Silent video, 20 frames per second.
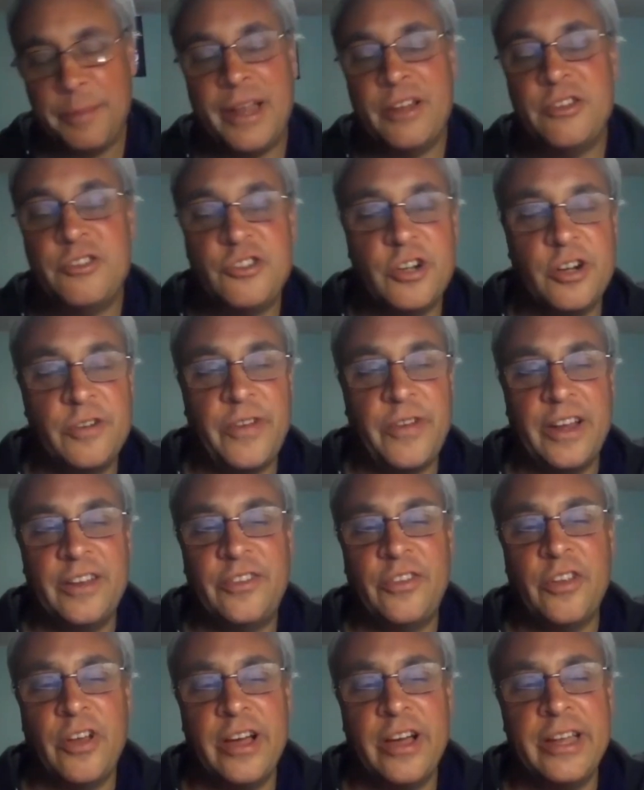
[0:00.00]
I'm not sure if I
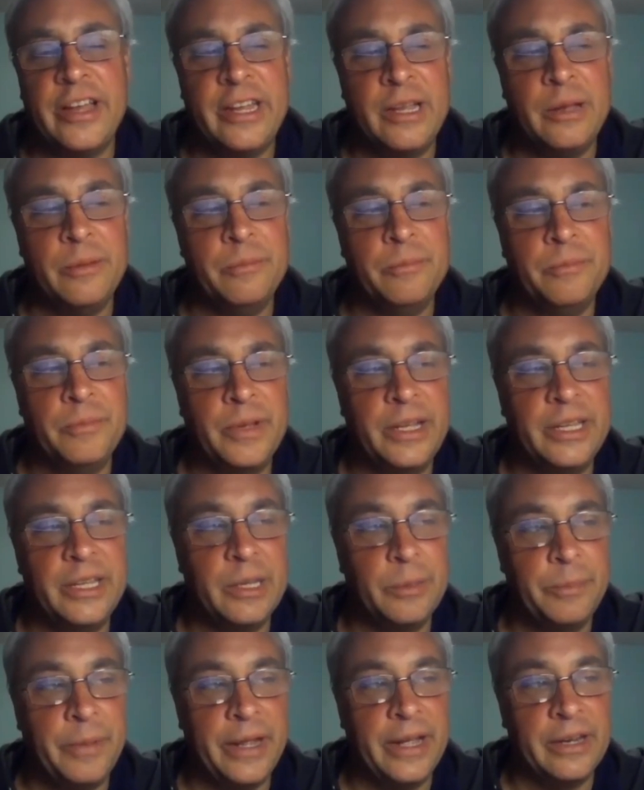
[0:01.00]
saw him
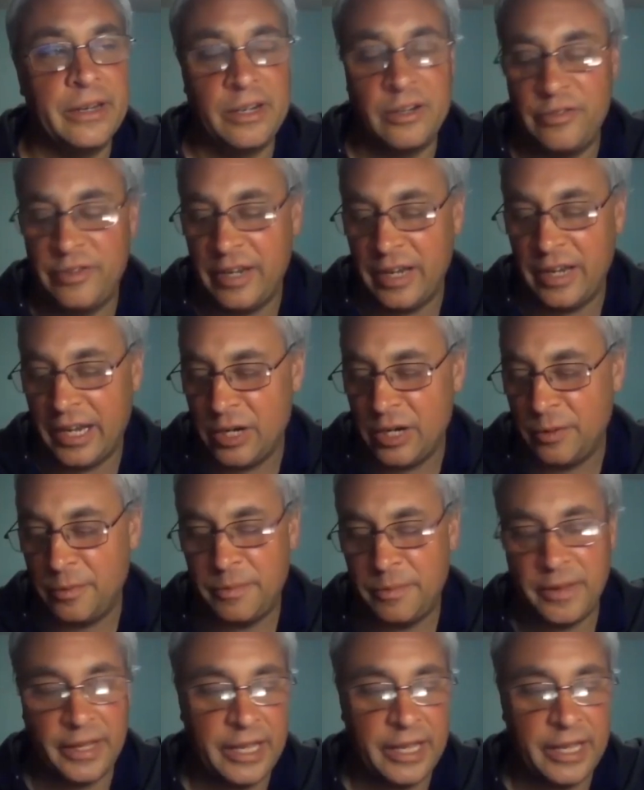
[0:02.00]
in the band because I know